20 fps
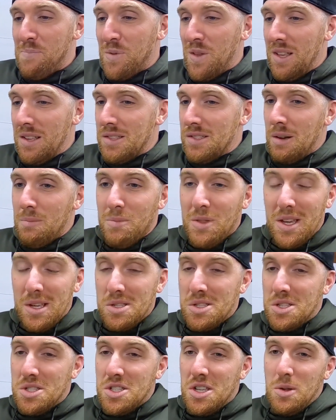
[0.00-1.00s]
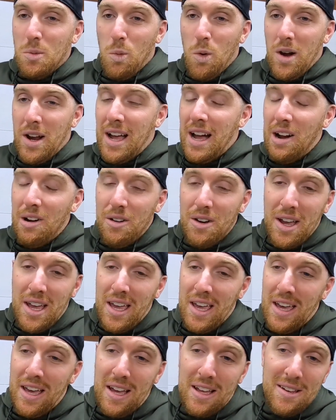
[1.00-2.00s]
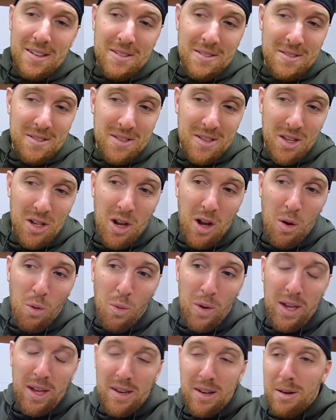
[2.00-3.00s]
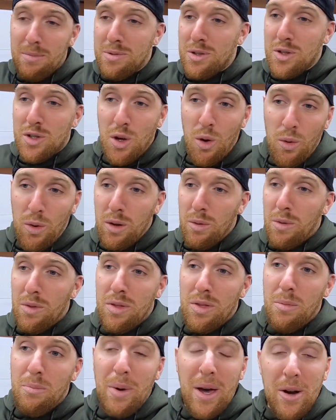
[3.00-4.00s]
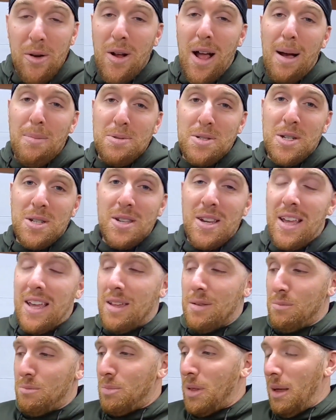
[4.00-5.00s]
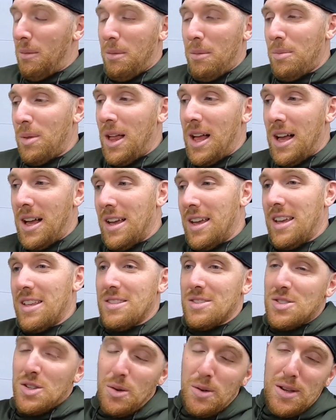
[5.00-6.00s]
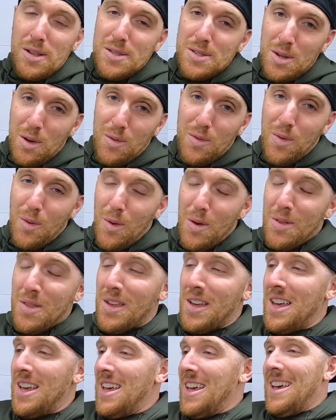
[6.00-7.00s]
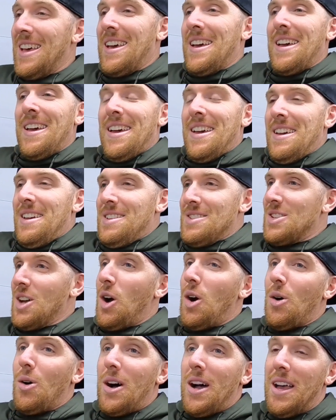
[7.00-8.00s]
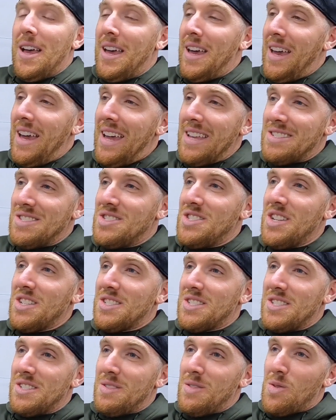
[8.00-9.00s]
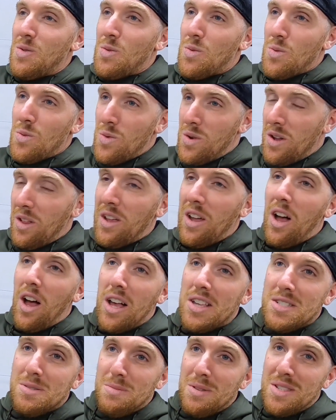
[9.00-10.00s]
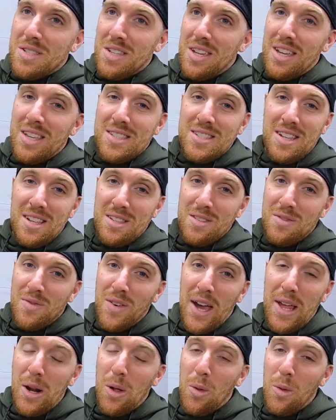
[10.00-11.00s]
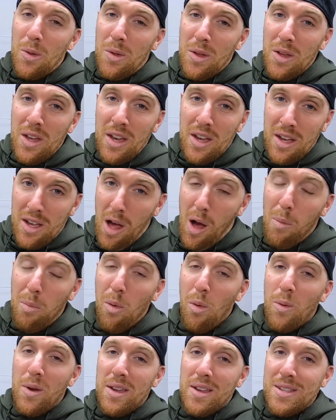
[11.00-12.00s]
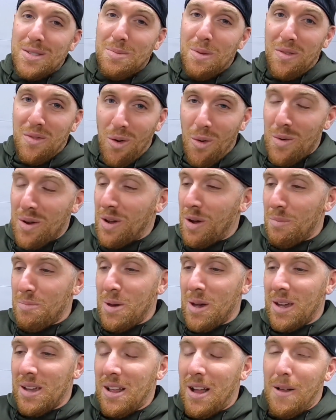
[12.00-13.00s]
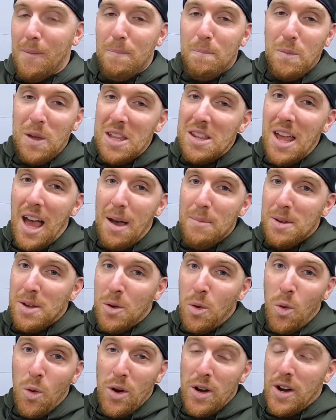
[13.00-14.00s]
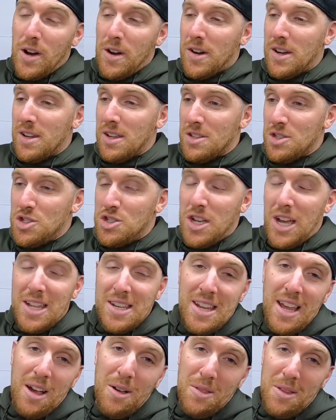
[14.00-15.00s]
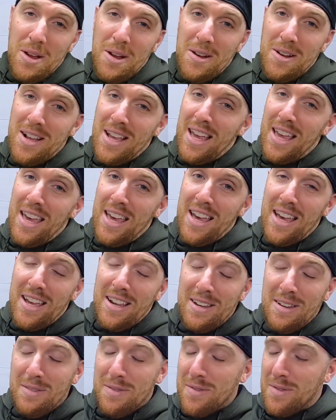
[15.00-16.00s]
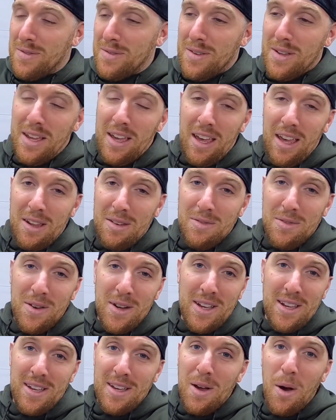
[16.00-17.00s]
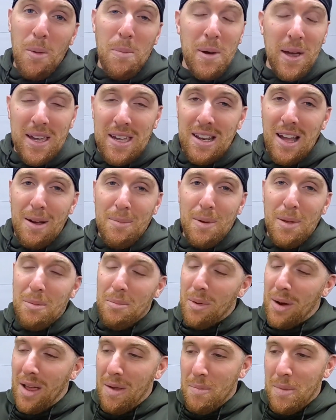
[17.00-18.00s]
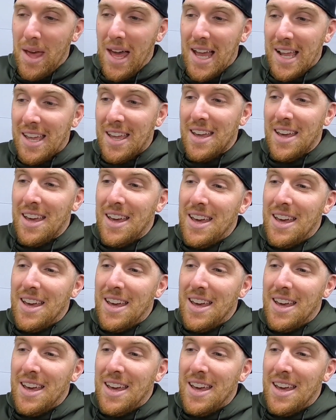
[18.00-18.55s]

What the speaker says: Some things just didn't work out, and you know, we ended up just going with the better option and blah blah blah and so on and so forth. So it's just really awesome to see it's in its final couple weeks before we go pick it up. Me, Dom, and Corey are gonna jet down there and freaking go pick it up and bring it back.